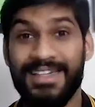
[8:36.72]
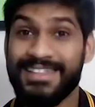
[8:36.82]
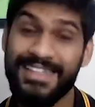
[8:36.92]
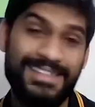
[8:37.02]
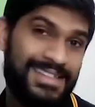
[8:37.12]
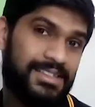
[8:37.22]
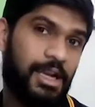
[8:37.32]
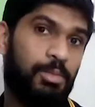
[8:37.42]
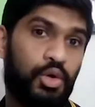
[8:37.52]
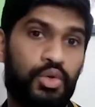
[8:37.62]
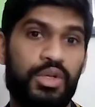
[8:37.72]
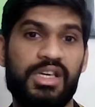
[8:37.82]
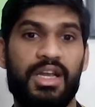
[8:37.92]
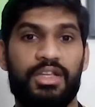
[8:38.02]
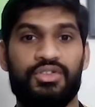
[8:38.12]
Sixth is elbow to knee
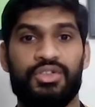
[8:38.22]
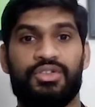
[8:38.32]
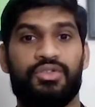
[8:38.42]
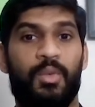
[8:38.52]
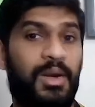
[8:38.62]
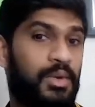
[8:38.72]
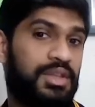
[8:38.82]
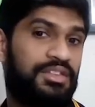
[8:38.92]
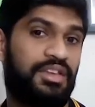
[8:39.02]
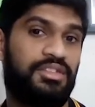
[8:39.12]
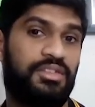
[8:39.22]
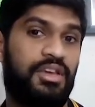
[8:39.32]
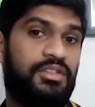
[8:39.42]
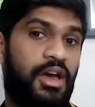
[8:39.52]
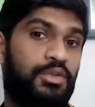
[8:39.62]
crunches. While doing this
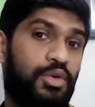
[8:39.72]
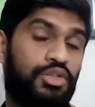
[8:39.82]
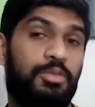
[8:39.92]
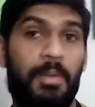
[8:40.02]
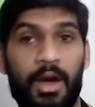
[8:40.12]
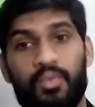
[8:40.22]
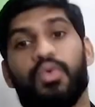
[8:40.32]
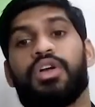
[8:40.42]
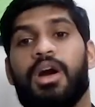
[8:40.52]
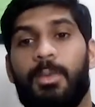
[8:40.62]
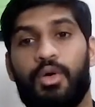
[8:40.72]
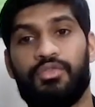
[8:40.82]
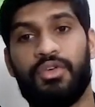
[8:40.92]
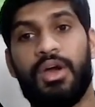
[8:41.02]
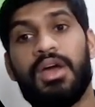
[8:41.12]
exercise, I thought the bar would come off.
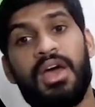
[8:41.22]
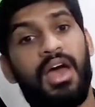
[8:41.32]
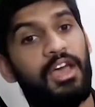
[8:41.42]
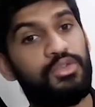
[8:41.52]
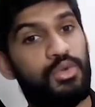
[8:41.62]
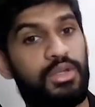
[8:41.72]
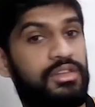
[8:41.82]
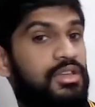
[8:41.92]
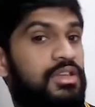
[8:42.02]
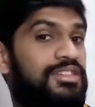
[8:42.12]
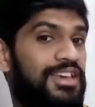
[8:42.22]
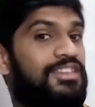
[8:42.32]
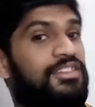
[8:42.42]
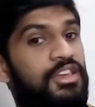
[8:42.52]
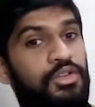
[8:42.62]
As you can see, this
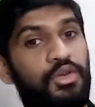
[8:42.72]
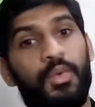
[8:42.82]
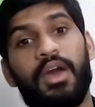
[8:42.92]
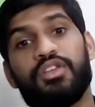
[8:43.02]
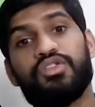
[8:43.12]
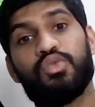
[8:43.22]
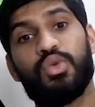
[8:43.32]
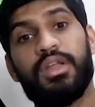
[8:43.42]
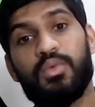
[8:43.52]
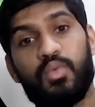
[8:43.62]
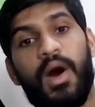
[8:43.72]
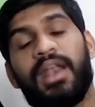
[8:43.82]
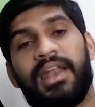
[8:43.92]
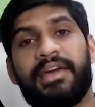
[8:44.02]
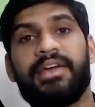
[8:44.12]
exercise requires only
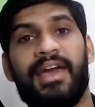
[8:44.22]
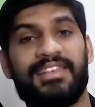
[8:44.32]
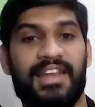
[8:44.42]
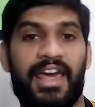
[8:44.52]
one leg as an